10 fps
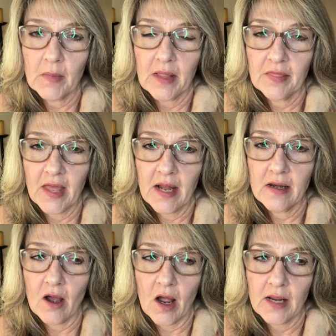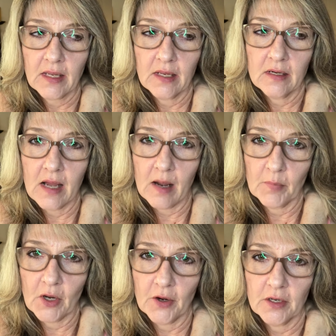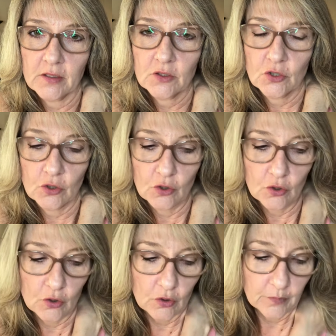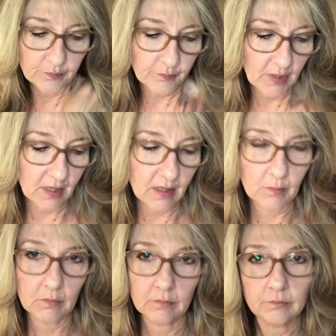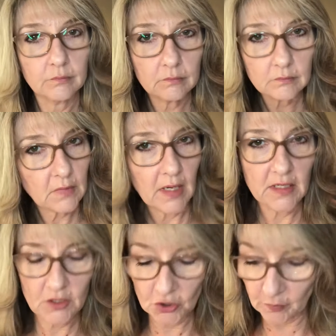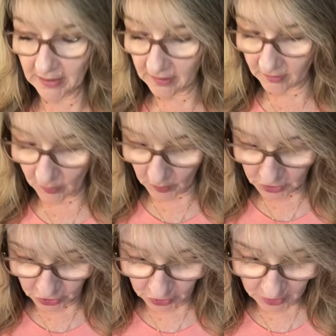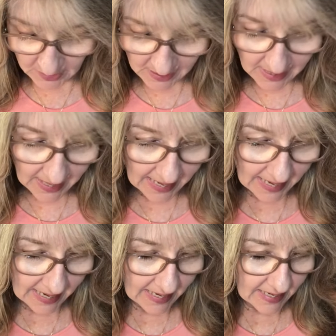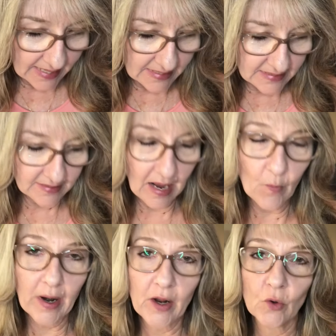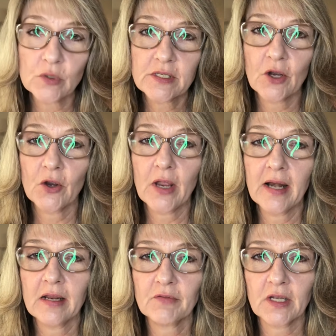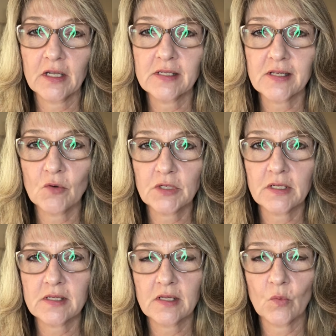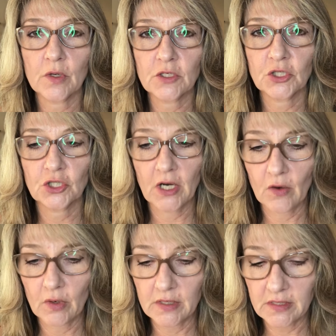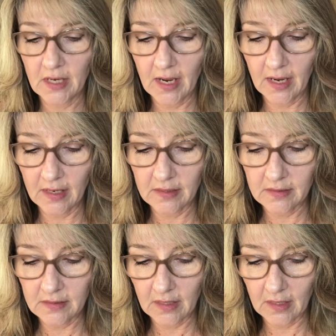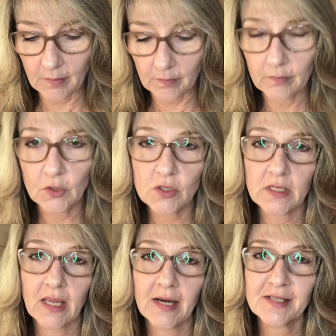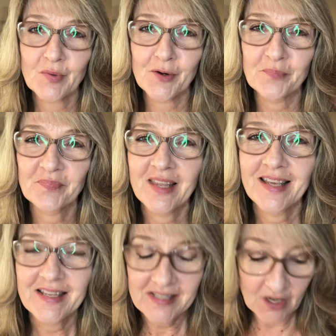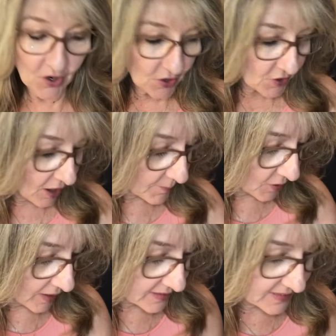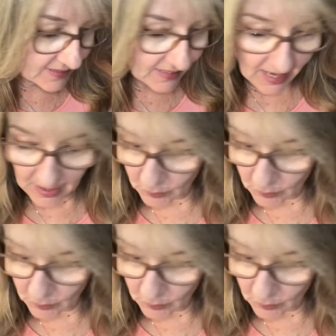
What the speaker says: then I can upload it to any social media that I want to. And that way also any of the consultants that want to share it and use it can as well. So I'm going to start